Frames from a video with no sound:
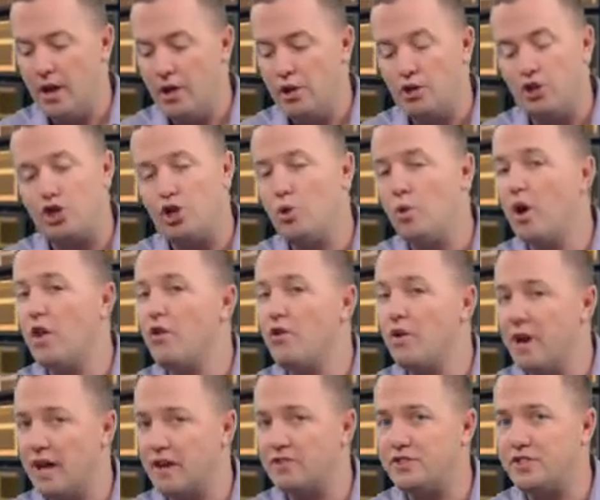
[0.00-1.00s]
Two other
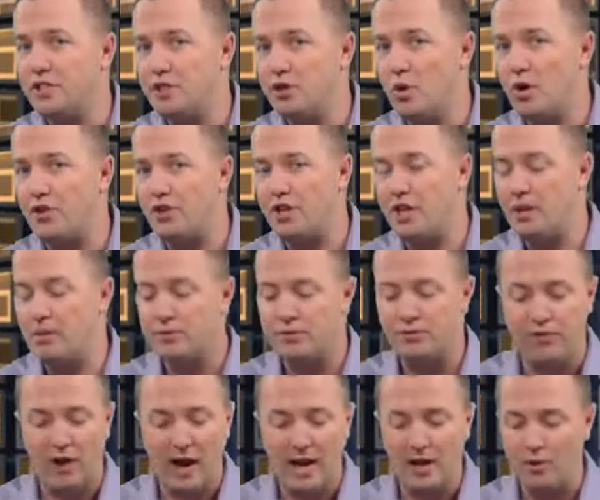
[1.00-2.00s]
NFC North teams
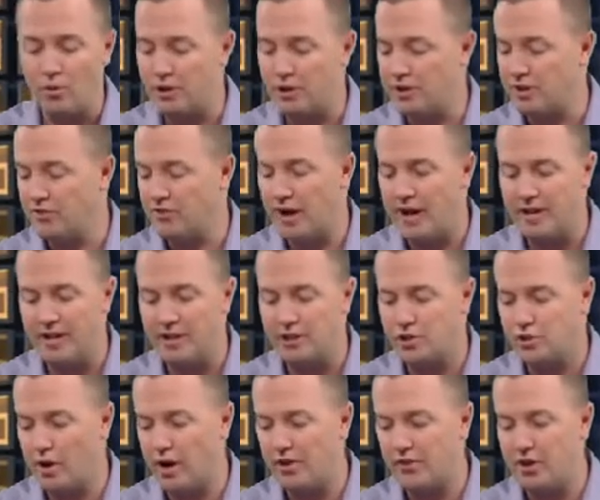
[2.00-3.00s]
fighting with the
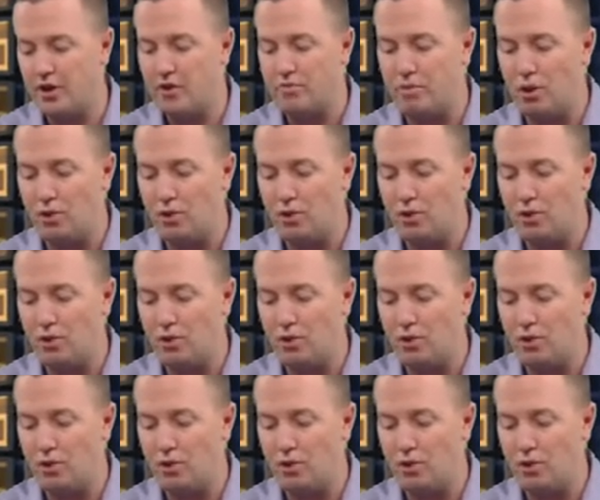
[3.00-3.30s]
Vikings right there.